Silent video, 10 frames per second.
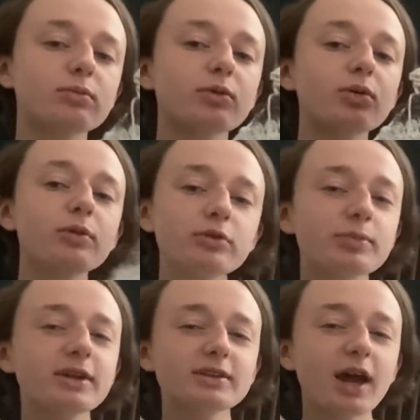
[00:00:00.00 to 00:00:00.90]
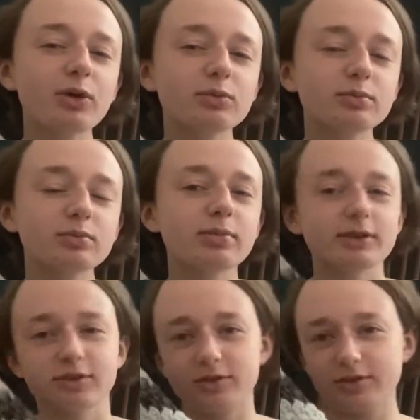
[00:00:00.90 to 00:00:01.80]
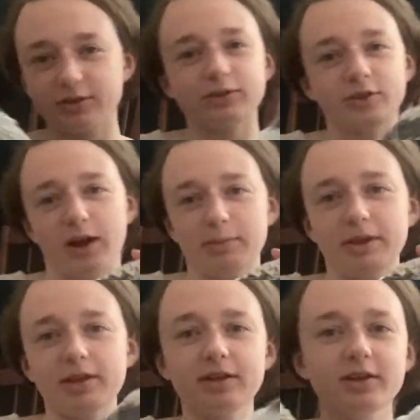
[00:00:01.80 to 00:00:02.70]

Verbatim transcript: almost planned out, but still scrappy.